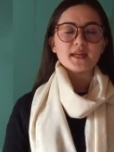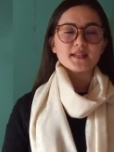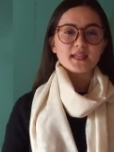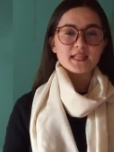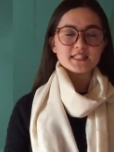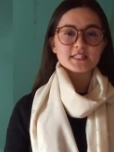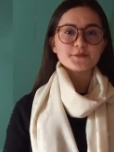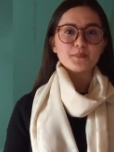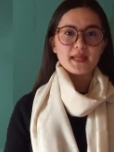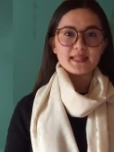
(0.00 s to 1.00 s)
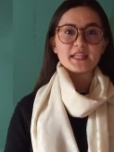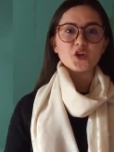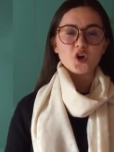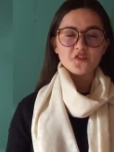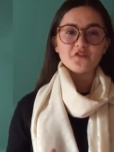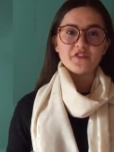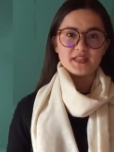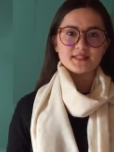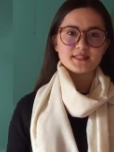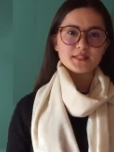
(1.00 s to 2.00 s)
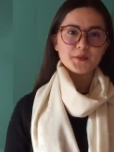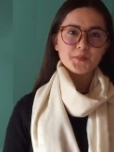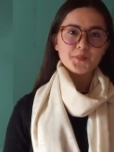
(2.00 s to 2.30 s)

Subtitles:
that his spelling got fixed.